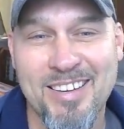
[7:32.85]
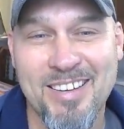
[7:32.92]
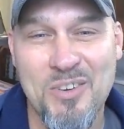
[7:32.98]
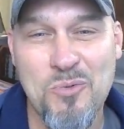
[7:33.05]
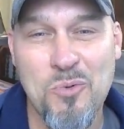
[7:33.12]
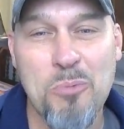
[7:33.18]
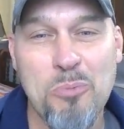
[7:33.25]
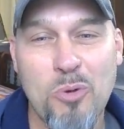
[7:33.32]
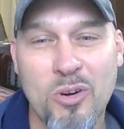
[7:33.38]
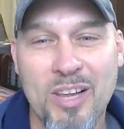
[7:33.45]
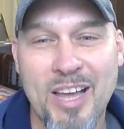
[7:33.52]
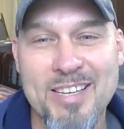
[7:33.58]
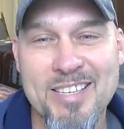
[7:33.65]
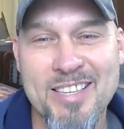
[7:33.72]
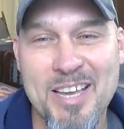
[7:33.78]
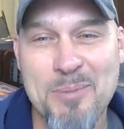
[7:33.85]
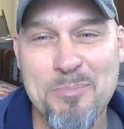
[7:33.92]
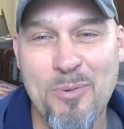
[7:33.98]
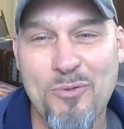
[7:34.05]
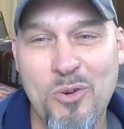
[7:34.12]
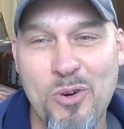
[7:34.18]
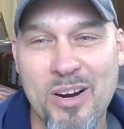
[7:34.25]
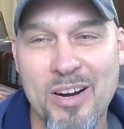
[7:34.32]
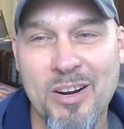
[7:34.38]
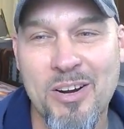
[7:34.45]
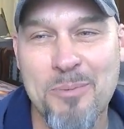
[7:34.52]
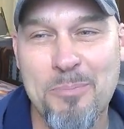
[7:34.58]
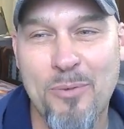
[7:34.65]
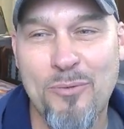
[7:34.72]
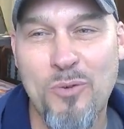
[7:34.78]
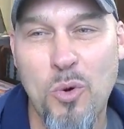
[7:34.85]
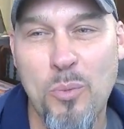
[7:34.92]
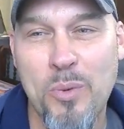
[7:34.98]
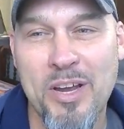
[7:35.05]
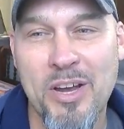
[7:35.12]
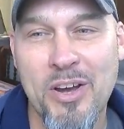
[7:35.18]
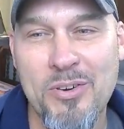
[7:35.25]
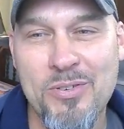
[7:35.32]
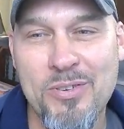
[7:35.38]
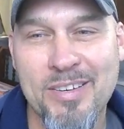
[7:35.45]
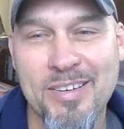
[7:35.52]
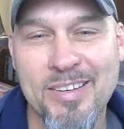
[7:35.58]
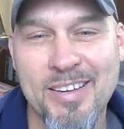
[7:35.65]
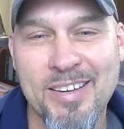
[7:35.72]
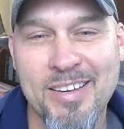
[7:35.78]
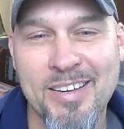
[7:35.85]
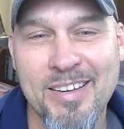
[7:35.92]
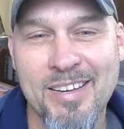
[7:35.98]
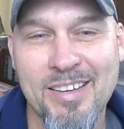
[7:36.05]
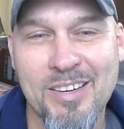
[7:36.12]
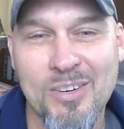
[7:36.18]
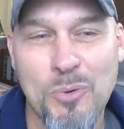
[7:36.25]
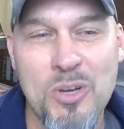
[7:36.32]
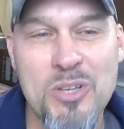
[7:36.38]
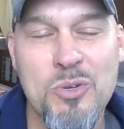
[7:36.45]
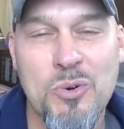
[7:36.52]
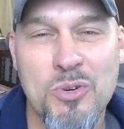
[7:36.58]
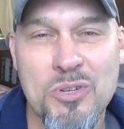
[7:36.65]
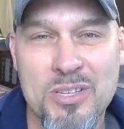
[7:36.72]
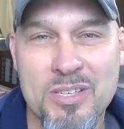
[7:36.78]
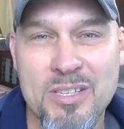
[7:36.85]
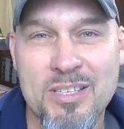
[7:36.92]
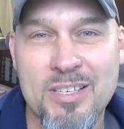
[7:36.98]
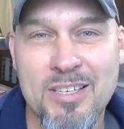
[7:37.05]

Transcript: One more last thing before we go. Resources.